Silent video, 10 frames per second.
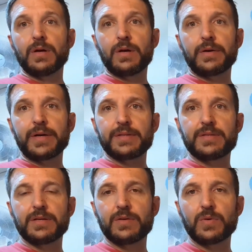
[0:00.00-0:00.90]
All
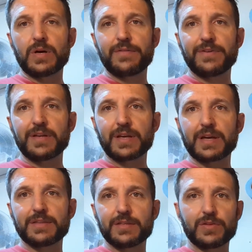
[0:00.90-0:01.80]
right, well I finally
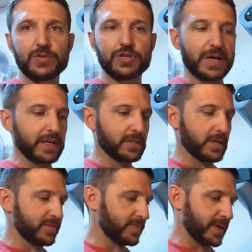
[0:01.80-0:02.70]
got the two shocks
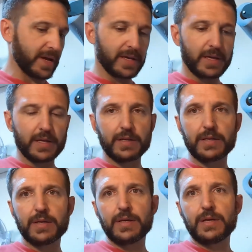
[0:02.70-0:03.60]
off the back
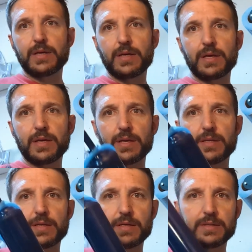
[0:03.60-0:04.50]
end
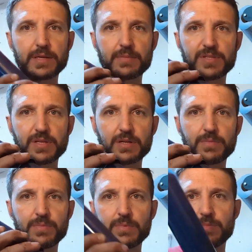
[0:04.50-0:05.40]
and time to start
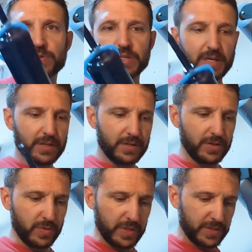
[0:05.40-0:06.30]
putting together a
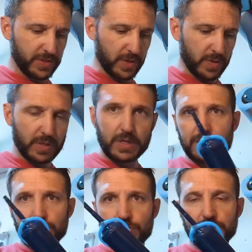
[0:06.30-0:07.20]
new one. So,
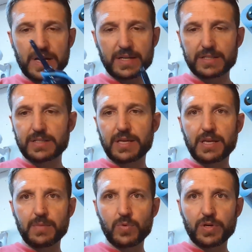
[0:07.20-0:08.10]
new shocks
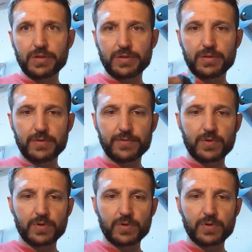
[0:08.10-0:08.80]
came with, of